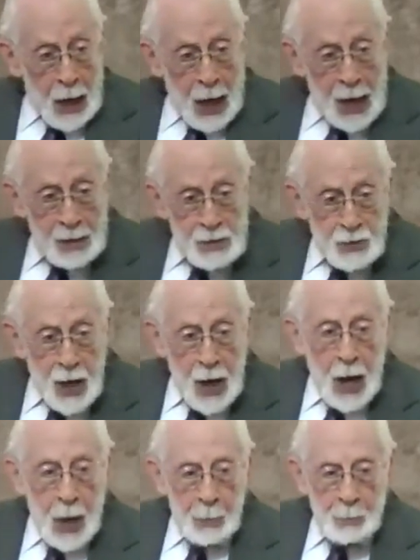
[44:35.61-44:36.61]
at
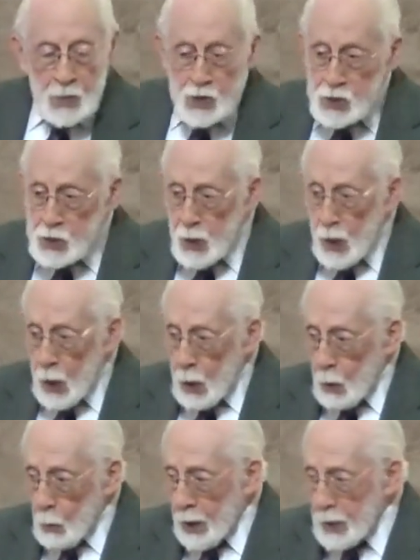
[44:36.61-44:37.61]
times
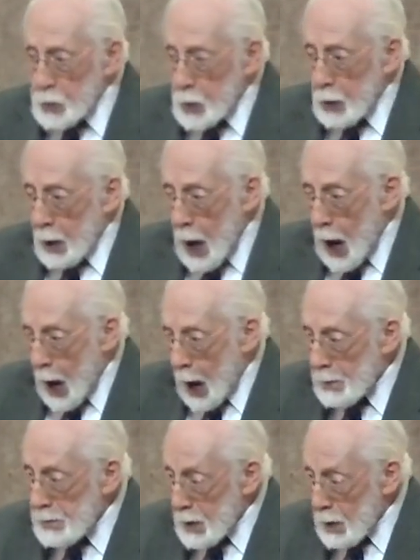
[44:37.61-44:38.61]
when
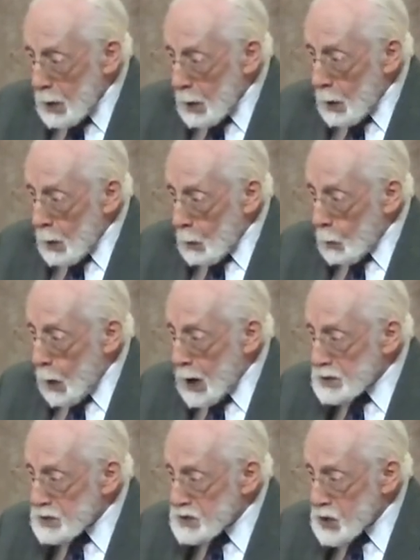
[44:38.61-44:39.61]
God
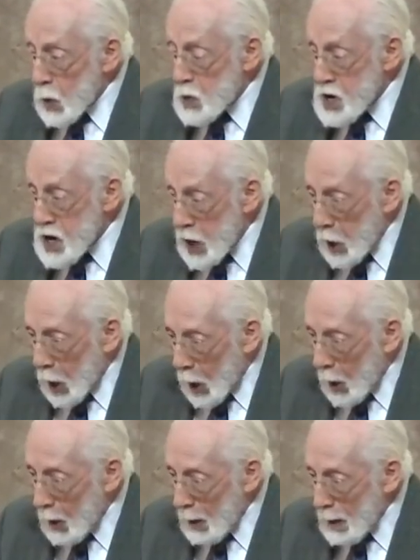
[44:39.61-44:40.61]
was so
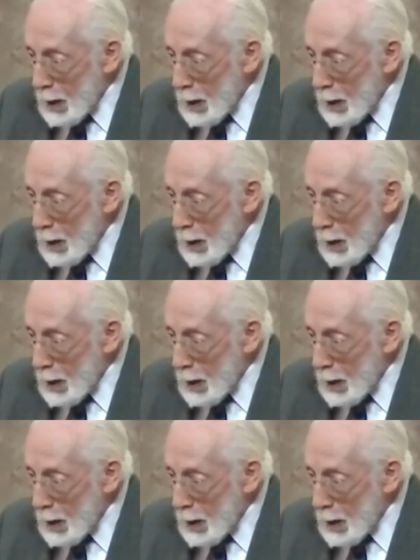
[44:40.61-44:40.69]
near